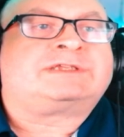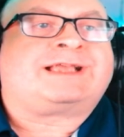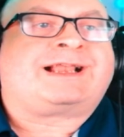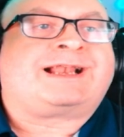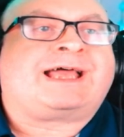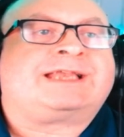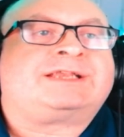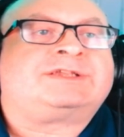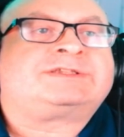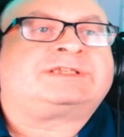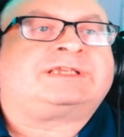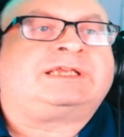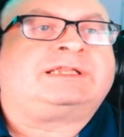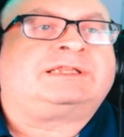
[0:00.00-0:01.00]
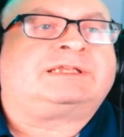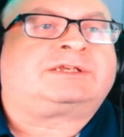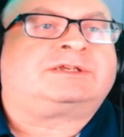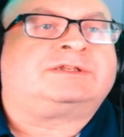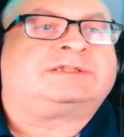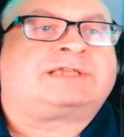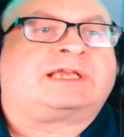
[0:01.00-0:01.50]
ladders in the
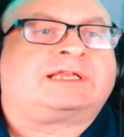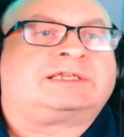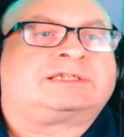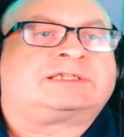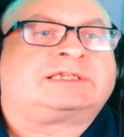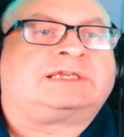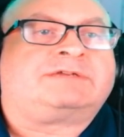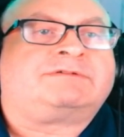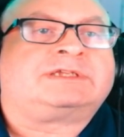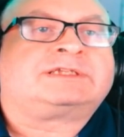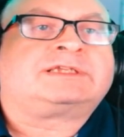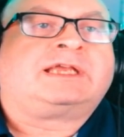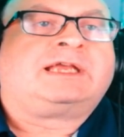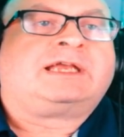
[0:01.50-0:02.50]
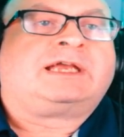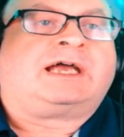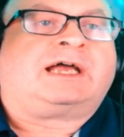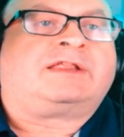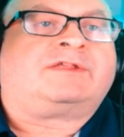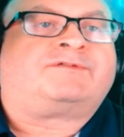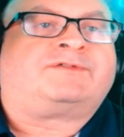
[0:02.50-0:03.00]
Contender Series,
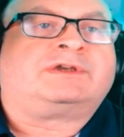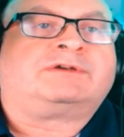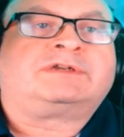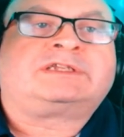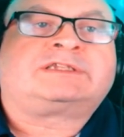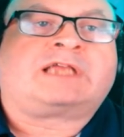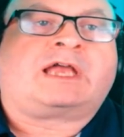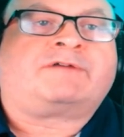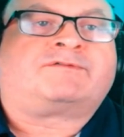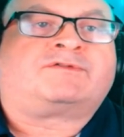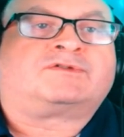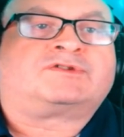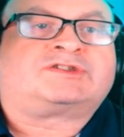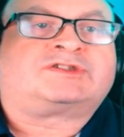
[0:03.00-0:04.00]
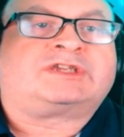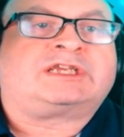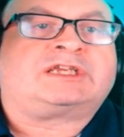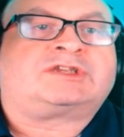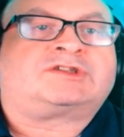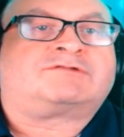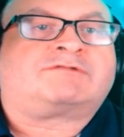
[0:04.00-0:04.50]
and the field is set for
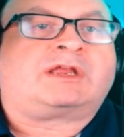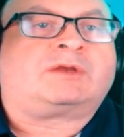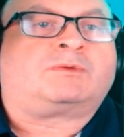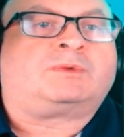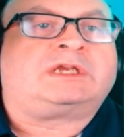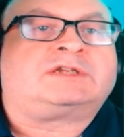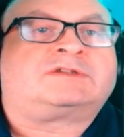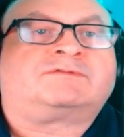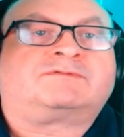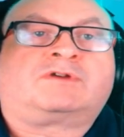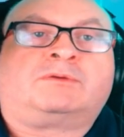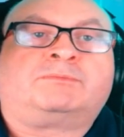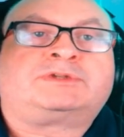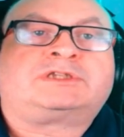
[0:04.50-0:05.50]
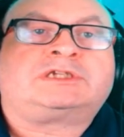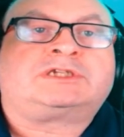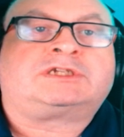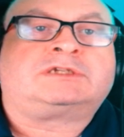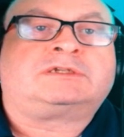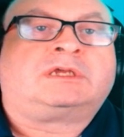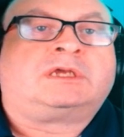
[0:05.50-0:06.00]
6 straight weeks of
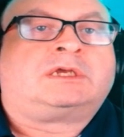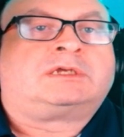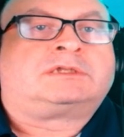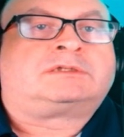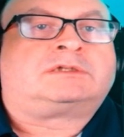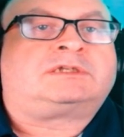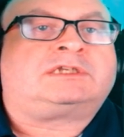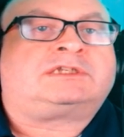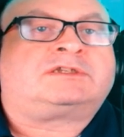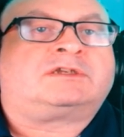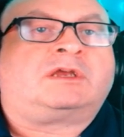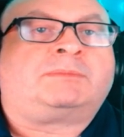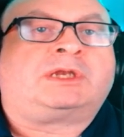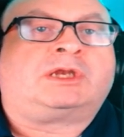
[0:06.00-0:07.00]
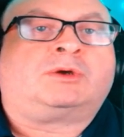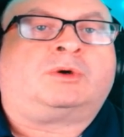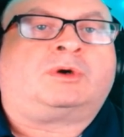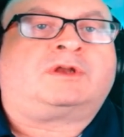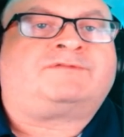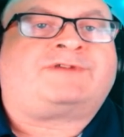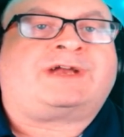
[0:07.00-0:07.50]
competition to determine
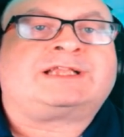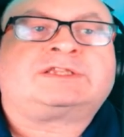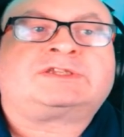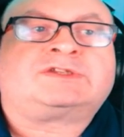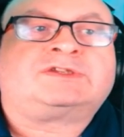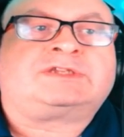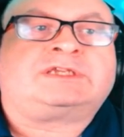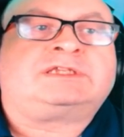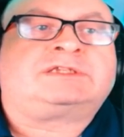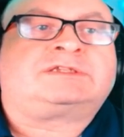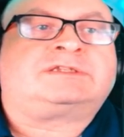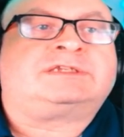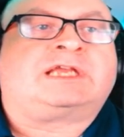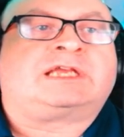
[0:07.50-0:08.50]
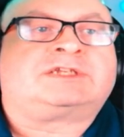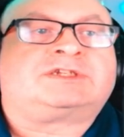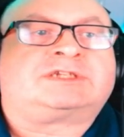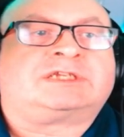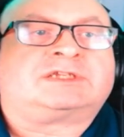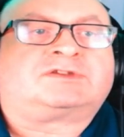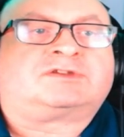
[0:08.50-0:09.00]
who advances into the
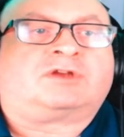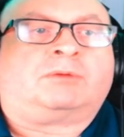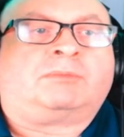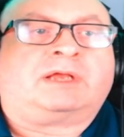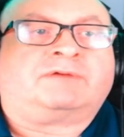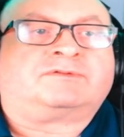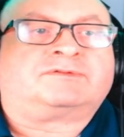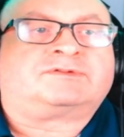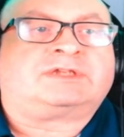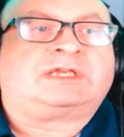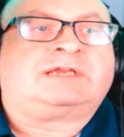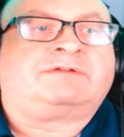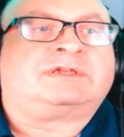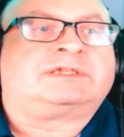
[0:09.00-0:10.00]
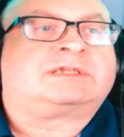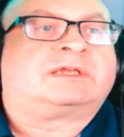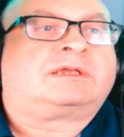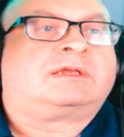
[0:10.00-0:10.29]
next year's top level series.